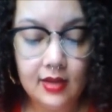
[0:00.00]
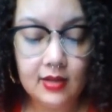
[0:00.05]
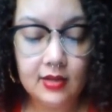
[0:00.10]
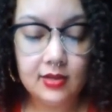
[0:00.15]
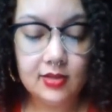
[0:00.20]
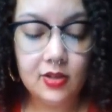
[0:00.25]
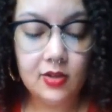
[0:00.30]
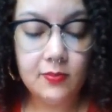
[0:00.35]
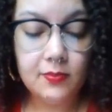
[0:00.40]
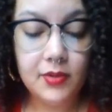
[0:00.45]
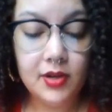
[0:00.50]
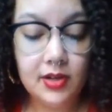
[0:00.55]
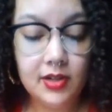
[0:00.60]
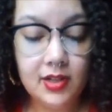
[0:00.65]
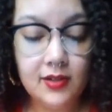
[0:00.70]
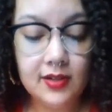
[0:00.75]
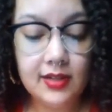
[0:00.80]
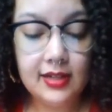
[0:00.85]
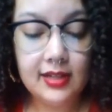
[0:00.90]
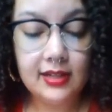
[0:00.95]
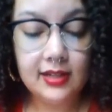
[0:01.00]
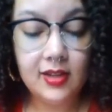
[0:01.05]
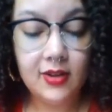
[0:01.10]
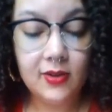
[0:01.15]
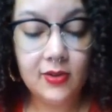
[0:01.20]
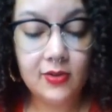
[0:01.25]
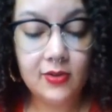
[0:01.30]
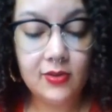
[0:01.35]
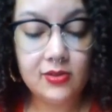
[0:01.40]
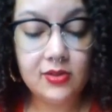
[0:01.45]
So, Mercury
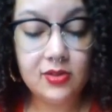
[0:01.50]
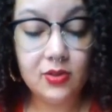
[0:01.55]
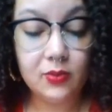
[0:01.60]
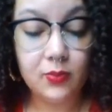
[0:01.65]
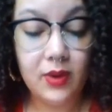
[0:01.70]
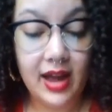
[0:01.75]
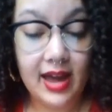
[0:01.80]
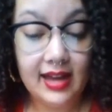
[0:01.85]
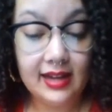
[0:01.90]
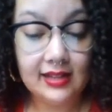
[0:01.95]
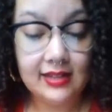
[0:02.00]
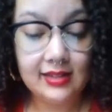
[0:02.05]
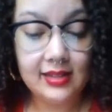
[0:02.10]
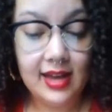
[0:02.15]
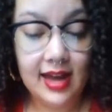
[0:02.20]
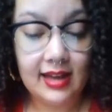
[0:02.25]
goes direct